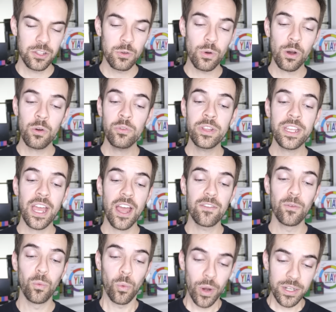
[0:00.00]
You only
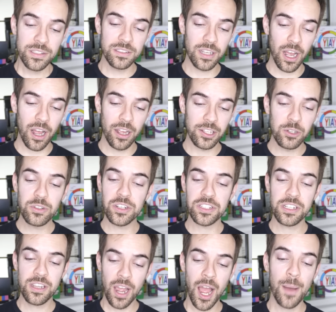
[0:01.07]
have one dog. You
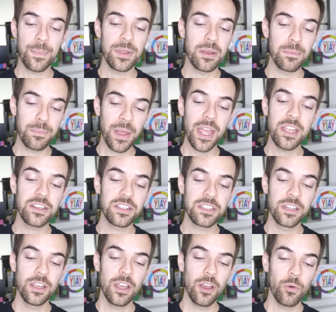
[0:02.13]
just copy and
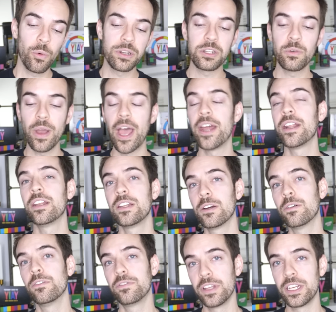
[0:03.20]
paste when you edit
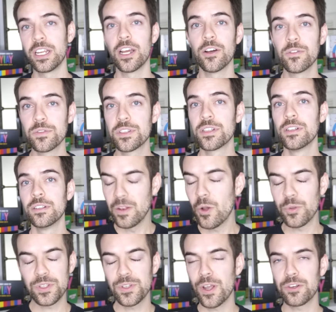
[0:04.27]
your videos. No,
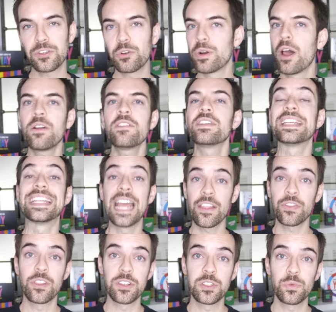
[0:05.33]
it's not true. And I don't even
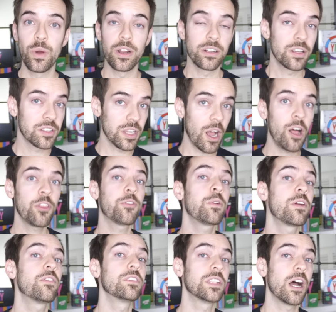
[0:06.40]
get this one because all 3
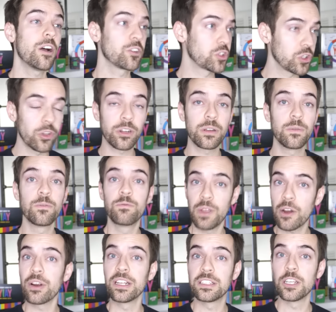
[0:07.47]
of our dogs look
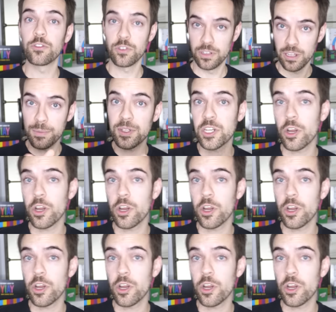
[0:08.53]
very different. Let me